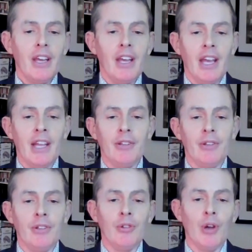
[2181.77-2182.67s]
and
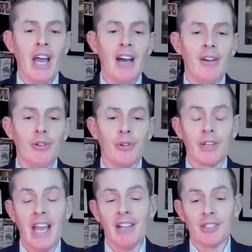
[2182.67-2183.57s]
you
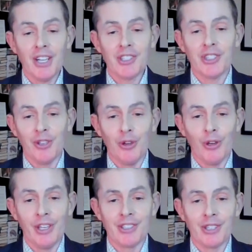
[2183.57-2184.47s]
can't touch the
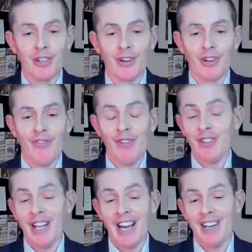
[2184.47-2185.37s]
annuity until you're
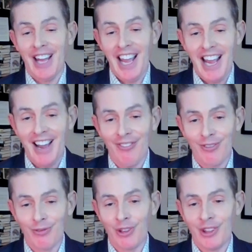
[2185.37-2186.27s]
59 and a half
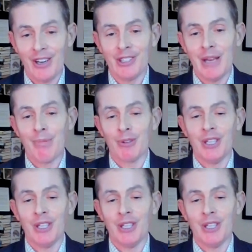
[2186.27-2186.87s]
without a 10%